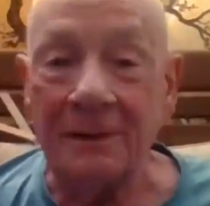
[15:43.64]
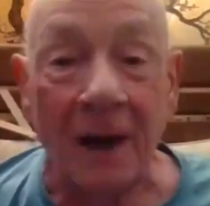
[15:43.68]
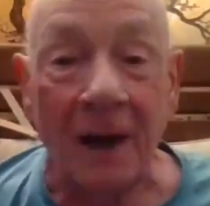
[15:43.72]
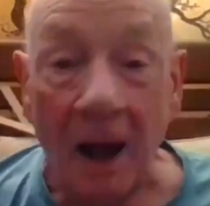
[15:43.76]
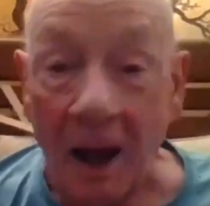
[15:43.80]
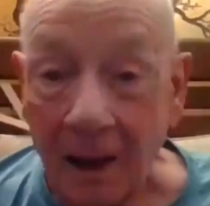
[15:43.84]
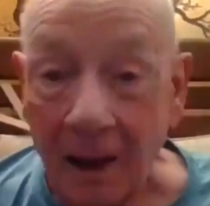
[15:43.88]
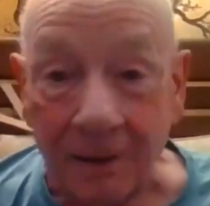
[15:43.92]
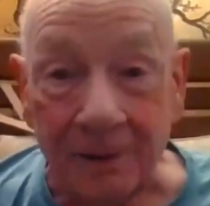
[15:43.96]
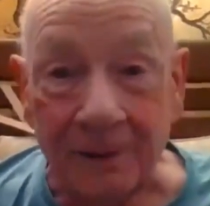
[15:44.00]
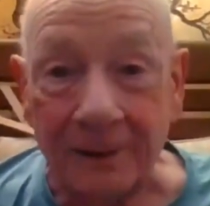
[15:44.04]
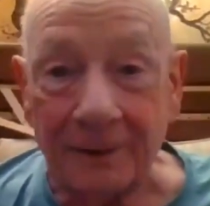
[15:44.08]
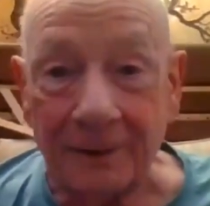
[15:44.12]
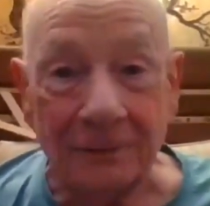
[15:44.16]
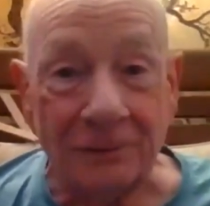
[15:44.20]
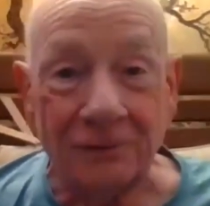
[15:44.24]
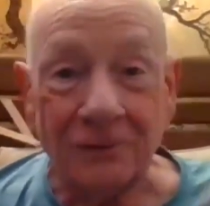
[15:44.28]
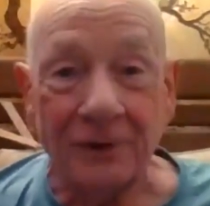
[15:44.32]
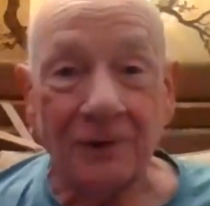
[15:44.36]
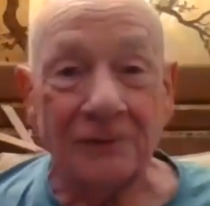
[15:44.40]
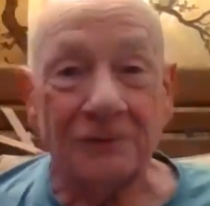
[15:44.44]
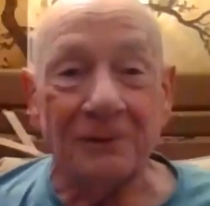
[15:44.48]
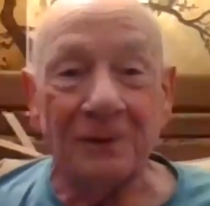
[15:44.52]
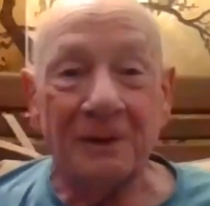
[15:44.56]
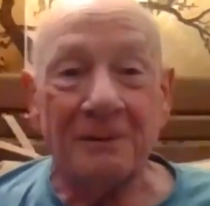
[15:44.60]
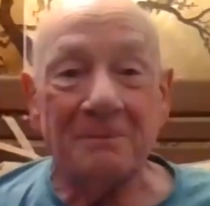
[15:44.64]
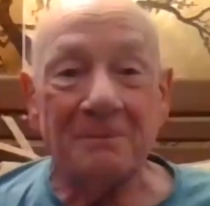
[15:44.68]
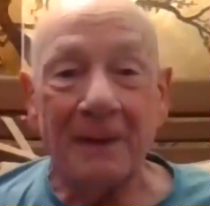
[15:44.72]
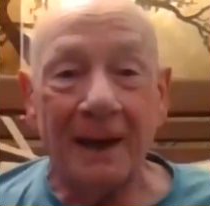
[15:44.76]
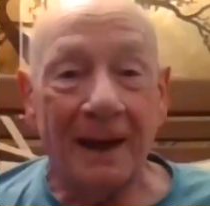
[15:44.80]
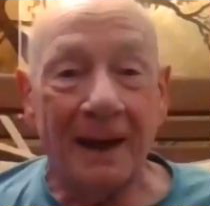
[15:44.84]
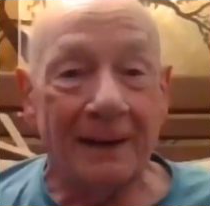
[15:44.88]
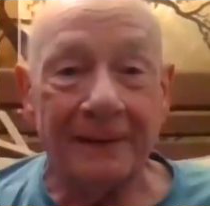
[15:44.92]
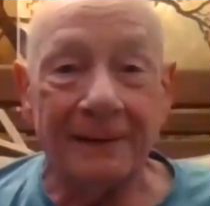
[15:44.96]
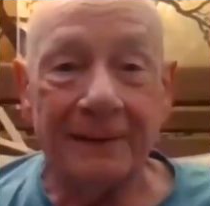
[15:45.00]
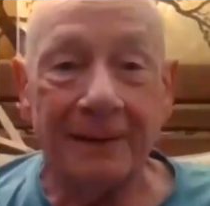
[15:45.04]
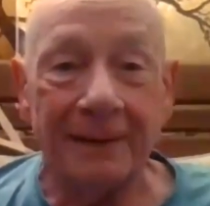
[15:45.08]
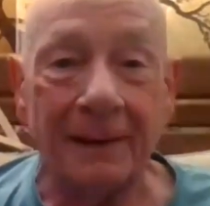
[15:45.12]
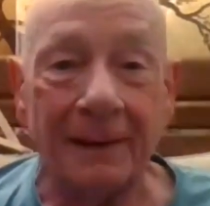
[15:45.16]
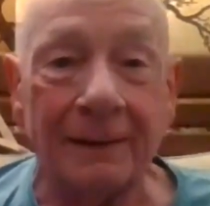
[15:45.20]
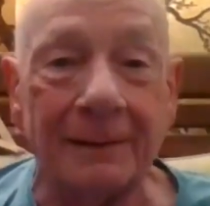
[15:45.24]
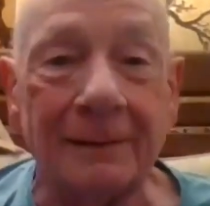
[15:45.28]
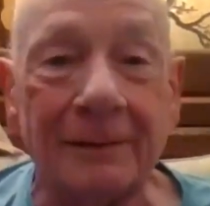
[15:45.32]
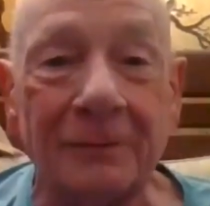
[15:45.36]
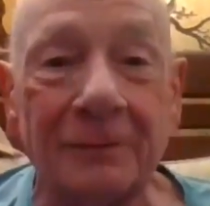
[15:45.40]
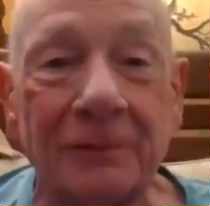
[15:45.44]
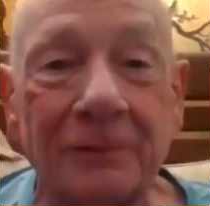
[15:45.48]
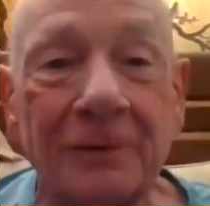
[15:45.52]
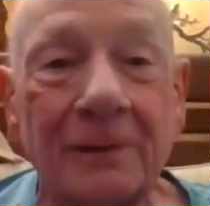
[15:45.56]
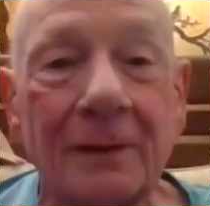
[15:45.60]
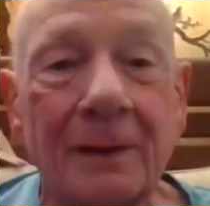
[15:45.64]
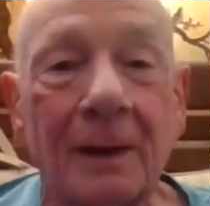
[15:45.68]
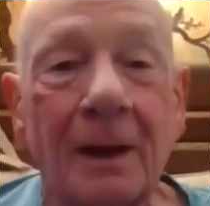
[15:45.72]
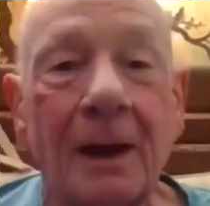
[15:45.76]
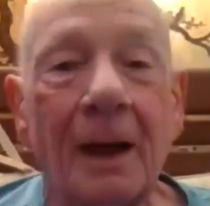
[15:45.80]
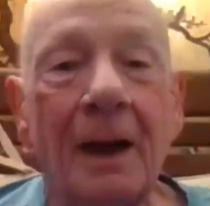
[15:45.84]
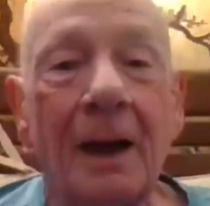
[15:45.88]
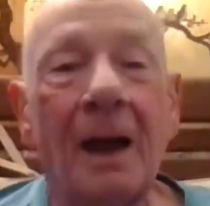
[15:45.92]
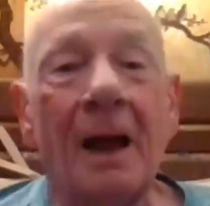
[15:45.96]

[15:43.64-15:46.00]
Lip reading: knowledge, as in my case.